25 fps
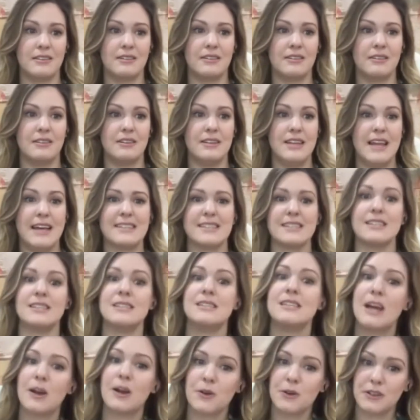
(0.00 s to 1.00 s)

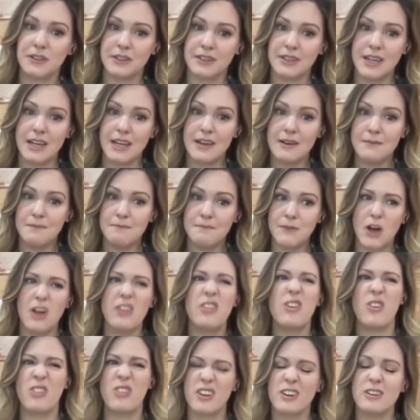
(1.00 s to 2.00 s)
necessarily
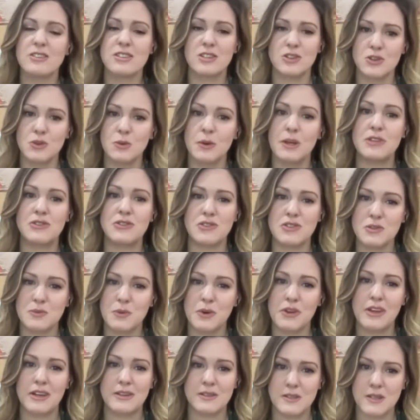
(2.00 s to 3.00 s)
although there are situations
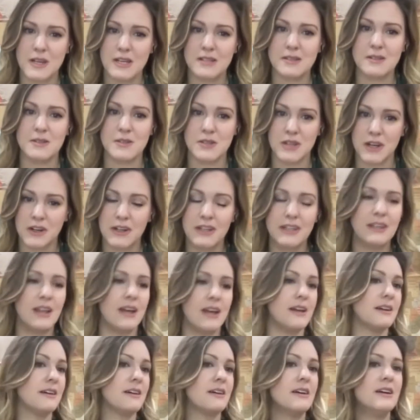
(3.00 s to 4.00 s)
where that's necessary
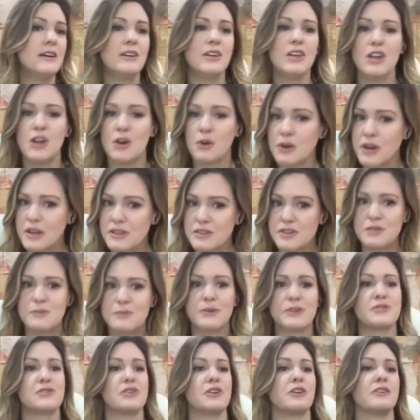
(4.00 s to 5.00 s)
like you know
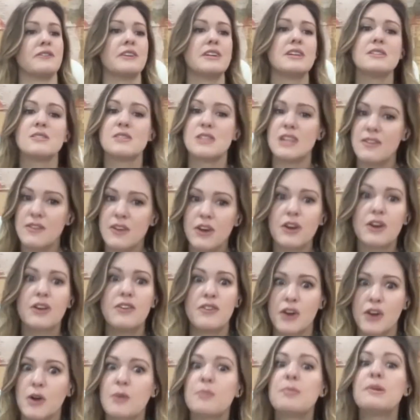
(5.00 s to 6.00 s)
customer service and there
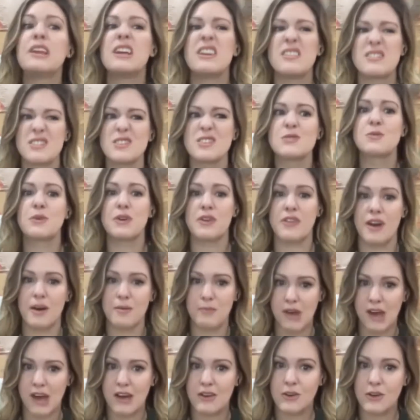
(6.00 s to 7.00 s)
there are places where that
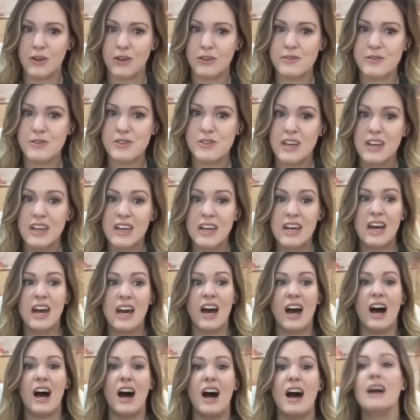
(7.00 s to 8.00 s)
matters
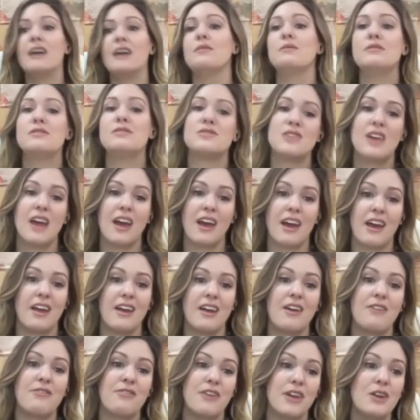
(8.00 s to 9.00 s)
i would say
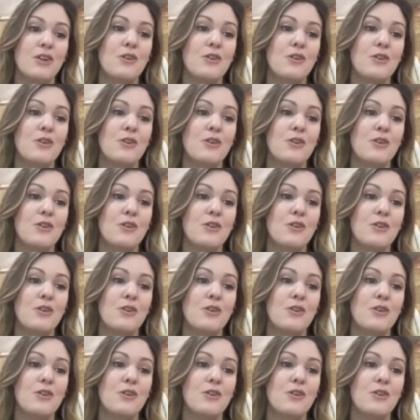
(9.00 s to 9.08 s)
if in an